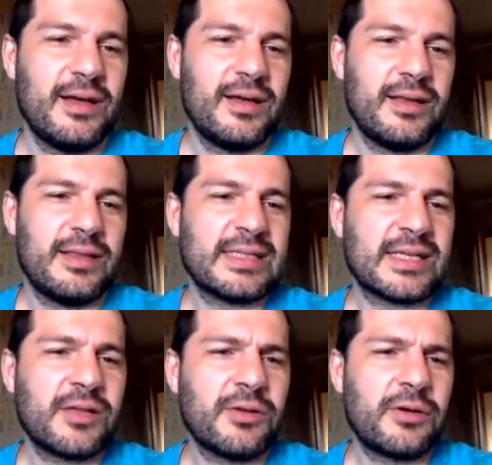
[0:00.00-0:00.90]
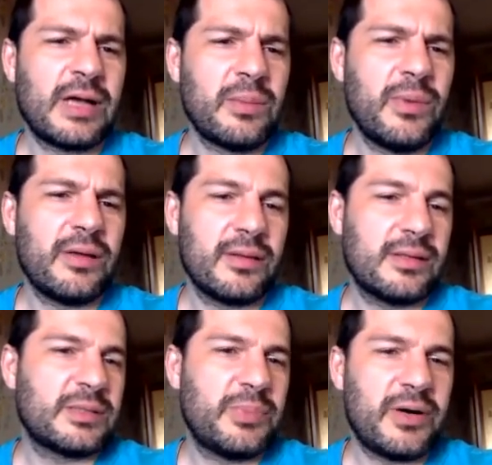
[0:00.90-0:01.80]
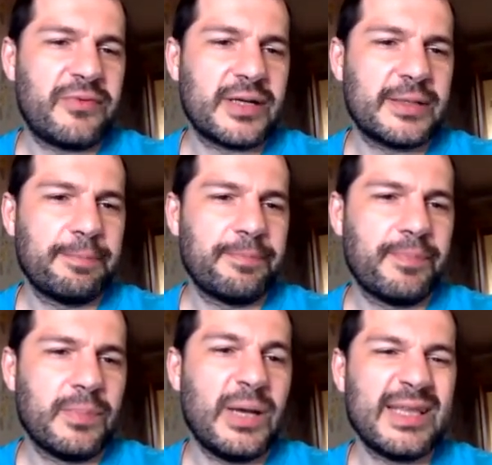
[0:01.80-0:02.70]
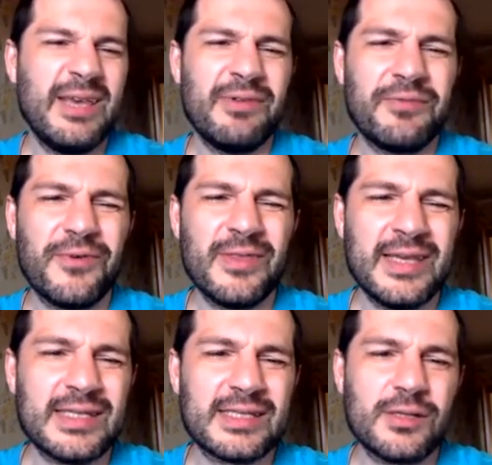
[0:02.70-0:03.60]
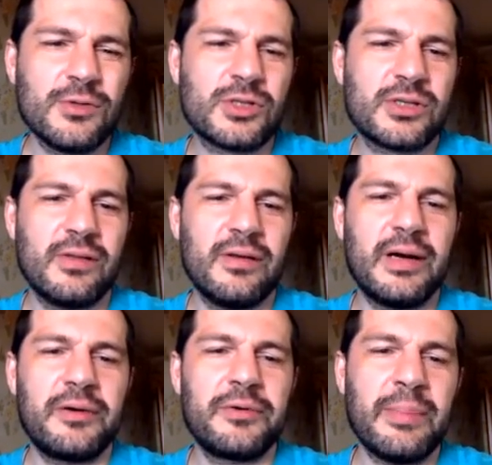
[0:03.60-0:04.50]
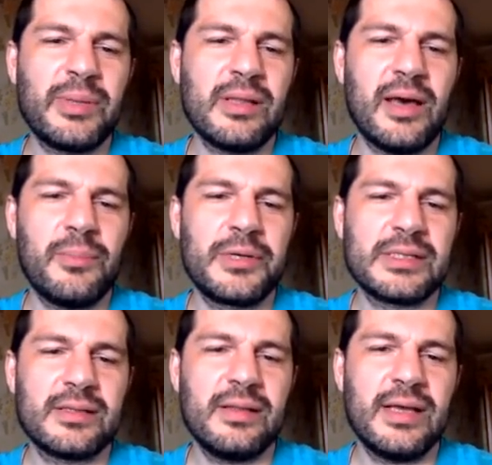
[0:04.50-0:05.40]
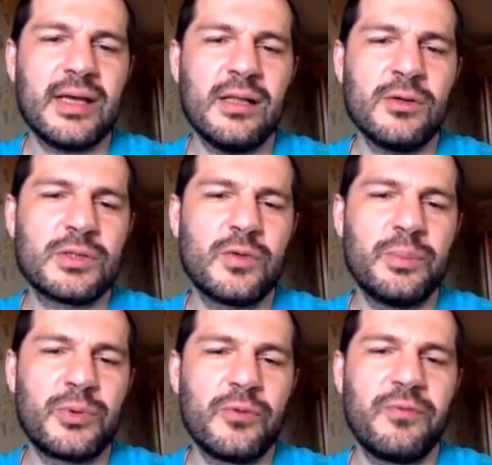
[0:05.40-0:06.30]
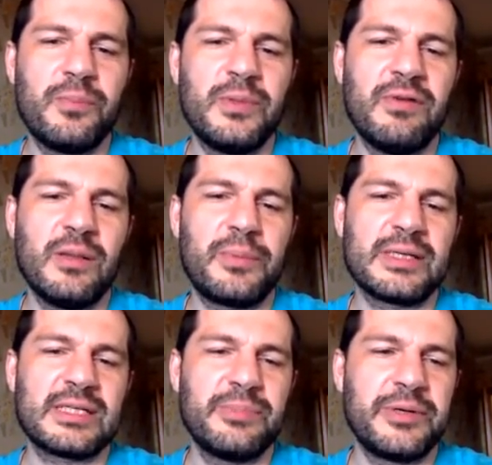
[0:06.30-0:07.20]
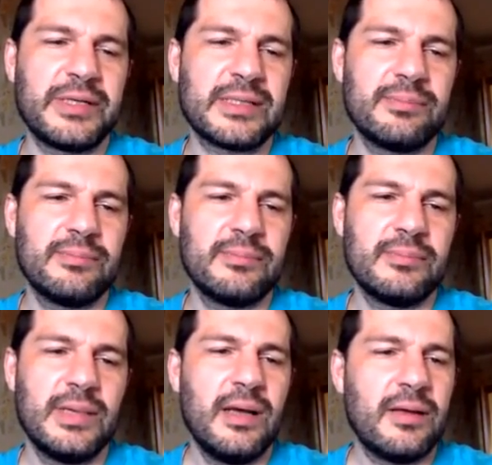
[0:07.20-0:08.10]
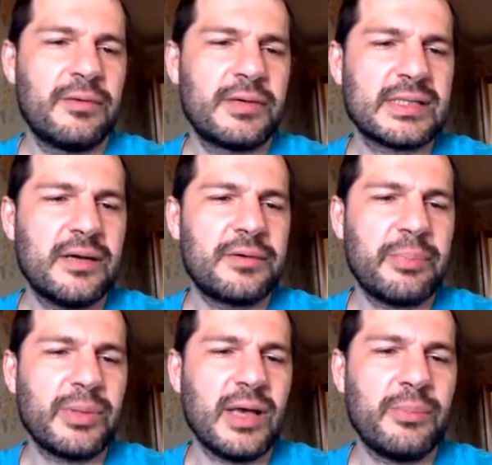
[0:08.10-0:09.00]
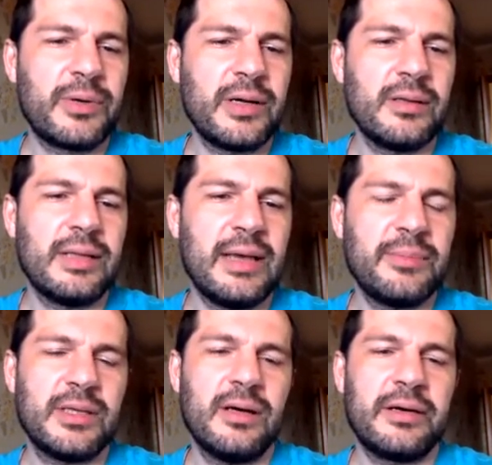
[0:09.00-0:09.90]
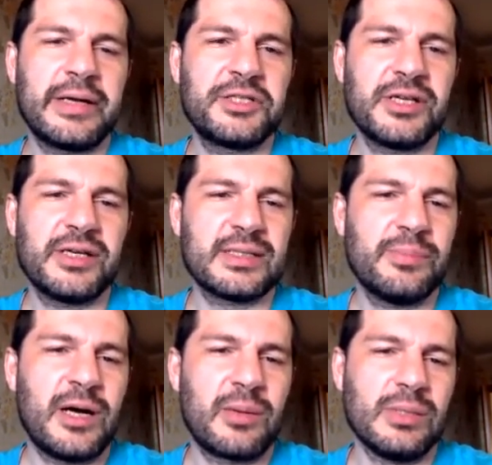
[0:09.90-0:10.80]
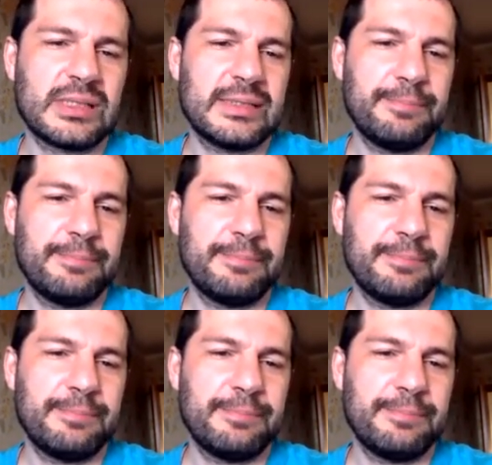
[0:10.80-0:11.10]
TestScheduler.run method is perfect, but even for this solution, there are wrapping libraries that allows to improve developer experience. There is a REPL library named rxjs-marles.